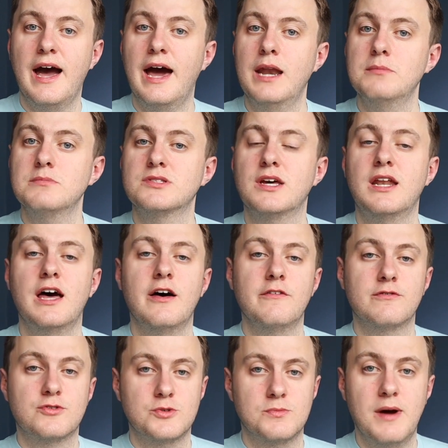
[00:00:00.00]
items that
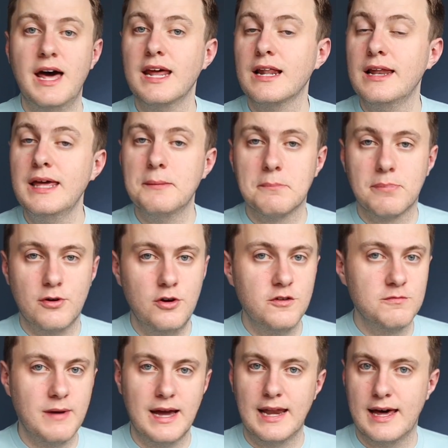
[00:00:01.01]
have dramatically
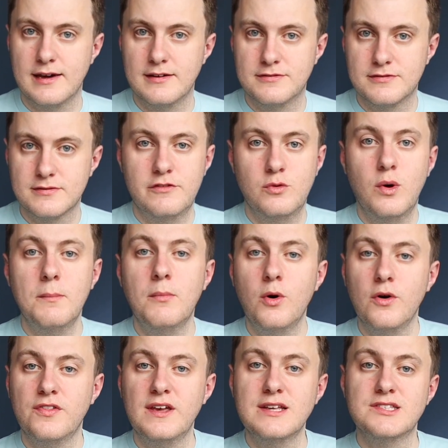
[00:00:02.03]
improved my life. If you want
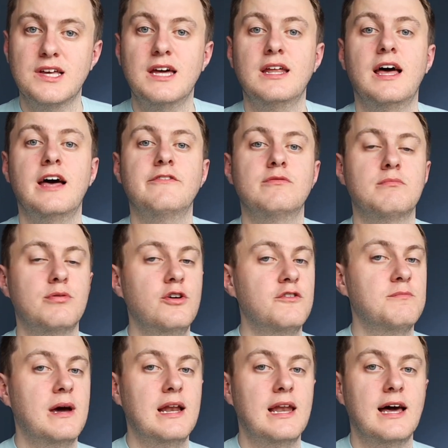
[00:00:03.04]
more things that have
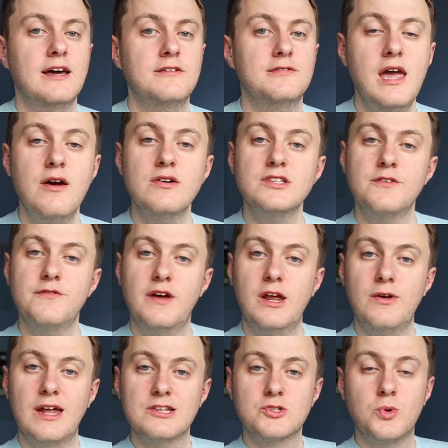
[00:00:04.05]
improved my life, here is a
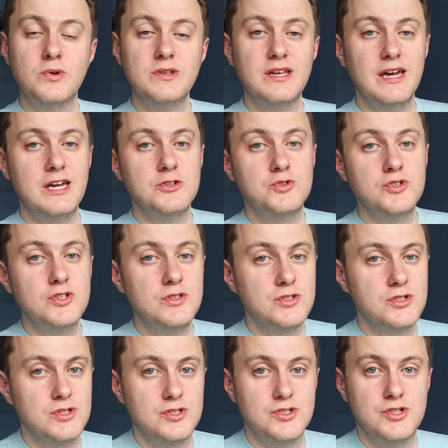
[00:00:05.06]
video that is going to
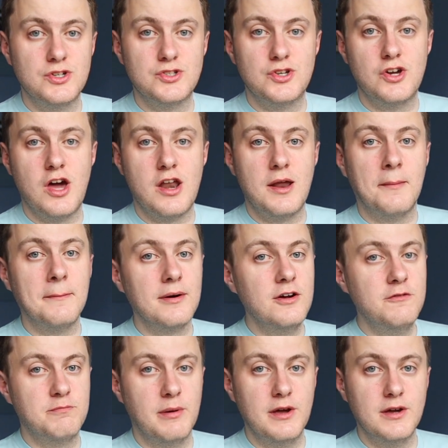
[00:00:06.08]
introduce you to a number
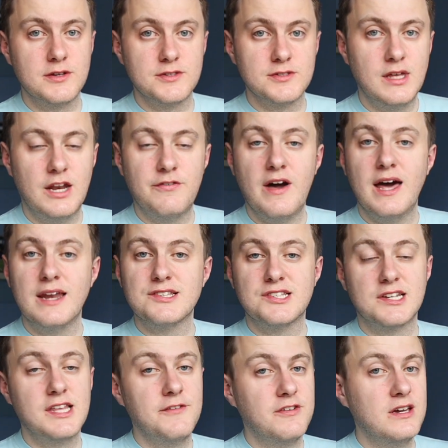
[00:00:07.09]
of books that have had a
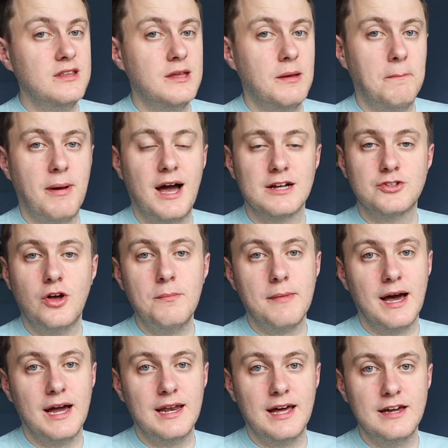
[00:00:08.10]
significant impact on
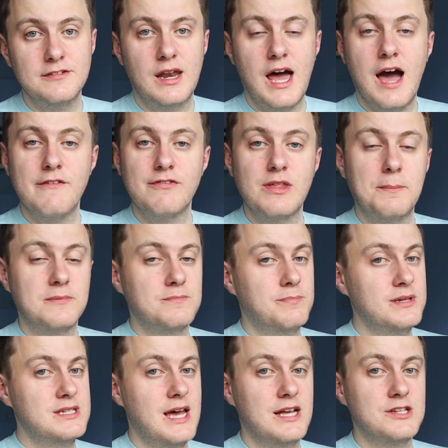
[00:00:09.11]
my life and have the
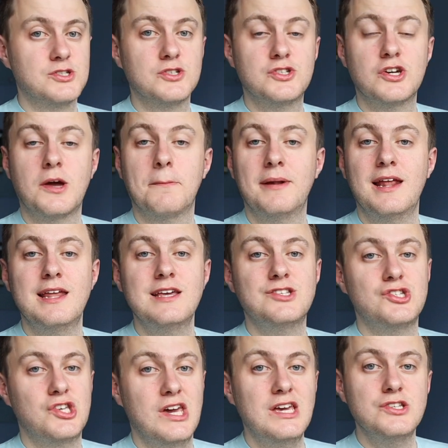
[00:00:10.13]
potential to completely
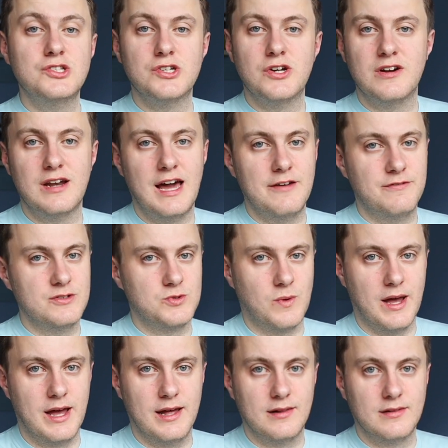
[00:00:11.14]
change your life as
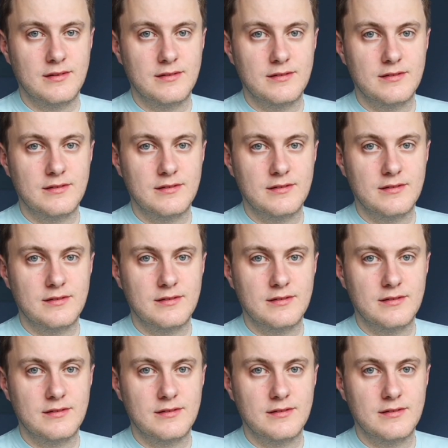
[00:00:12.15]
well.